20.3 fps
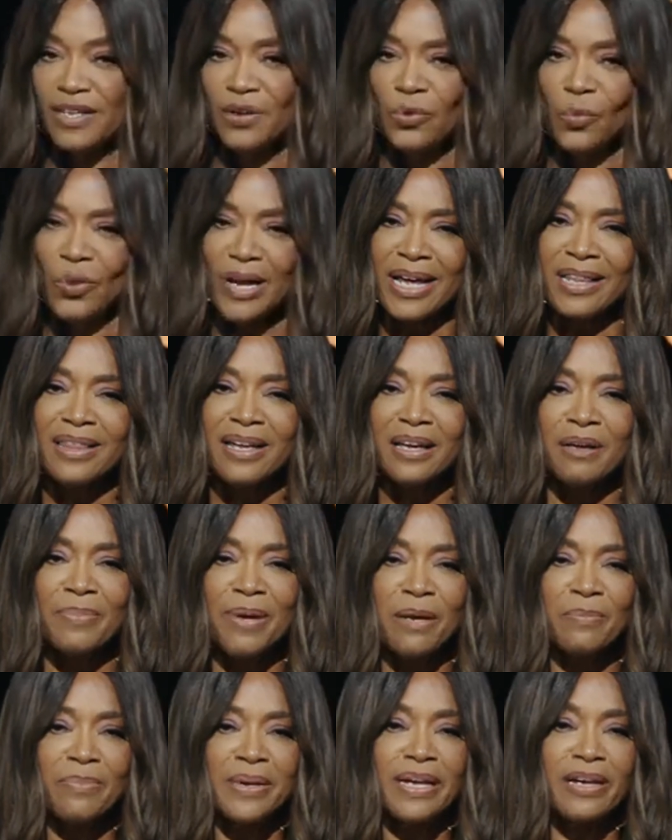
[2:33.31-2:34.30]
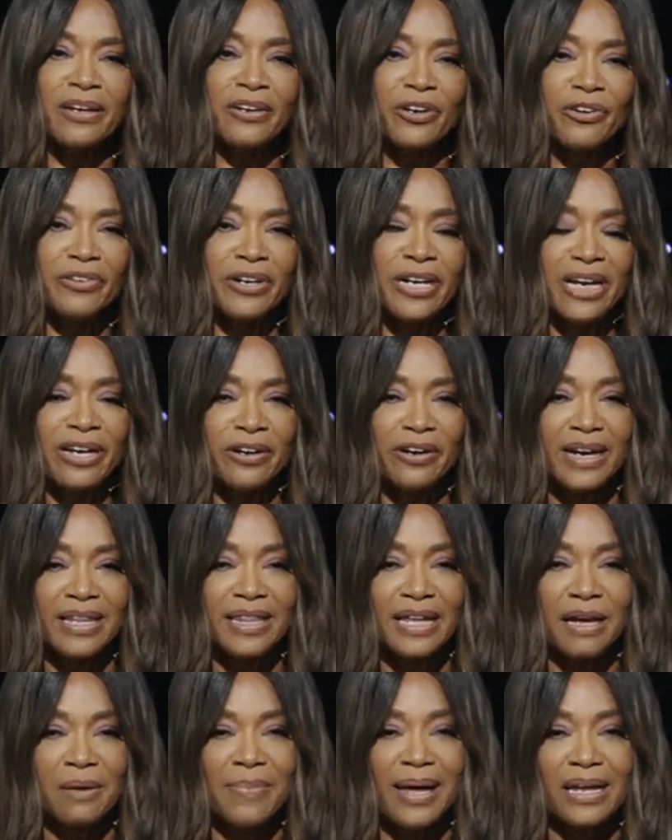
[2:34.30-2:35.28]
When I think about being a creator, I
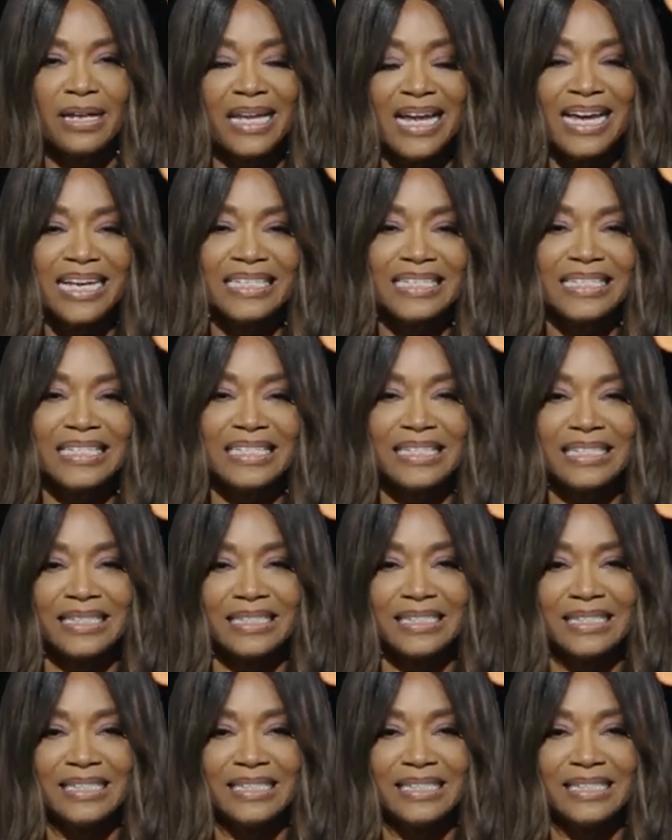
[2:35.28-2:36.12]
think about legacy.